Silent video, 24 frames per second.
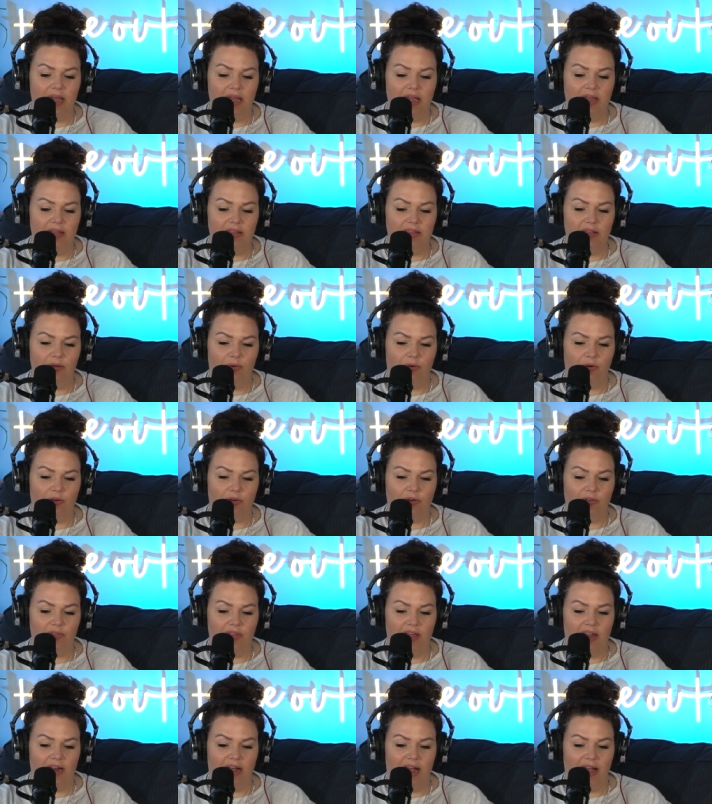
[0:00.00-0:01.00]
in the order
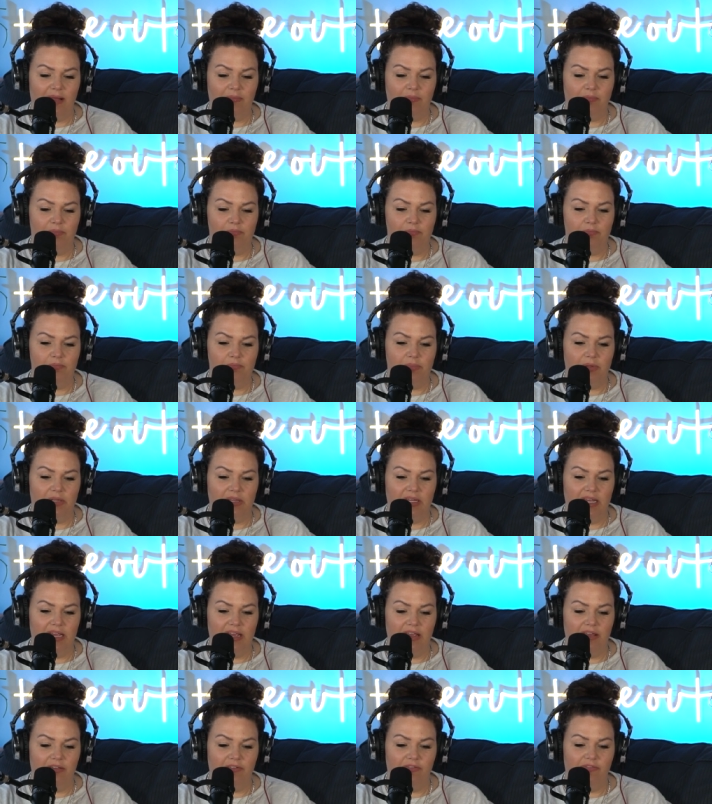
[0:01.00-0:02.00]
that I
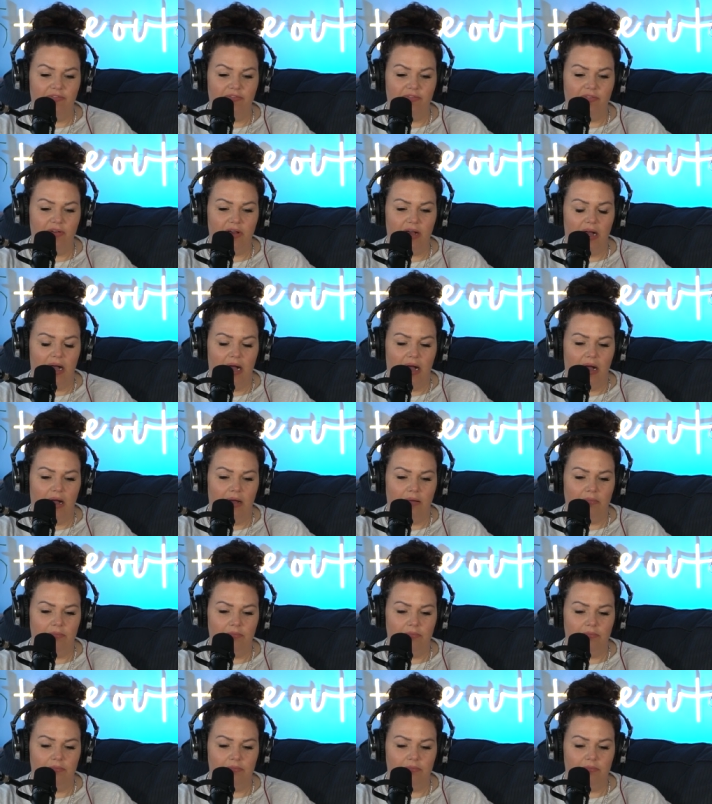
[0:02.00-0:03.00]
believe
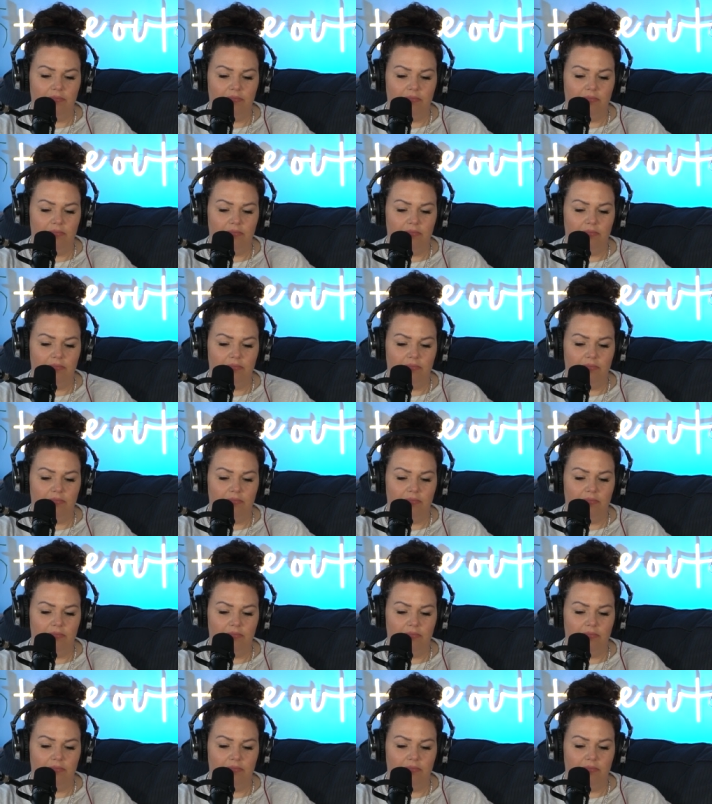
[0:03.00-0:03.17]
um,